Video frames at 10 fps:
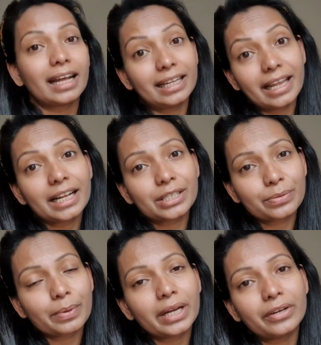And that's
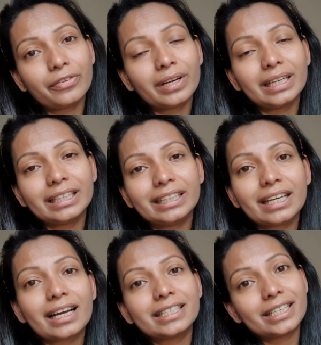when really the
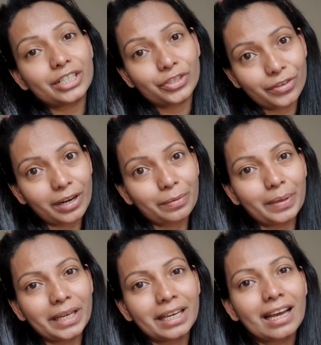idea struck
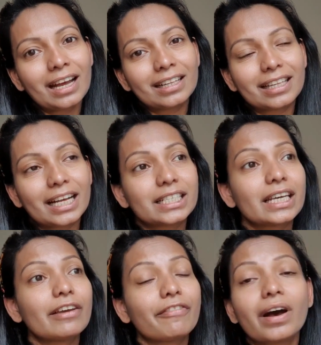me that
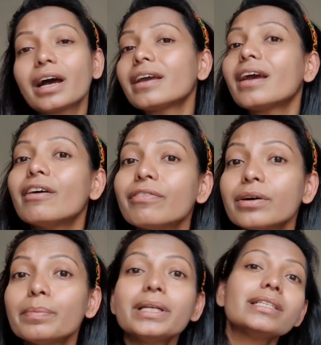if I
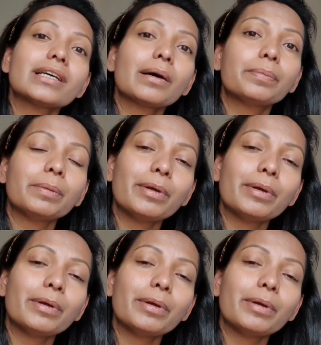ever build up the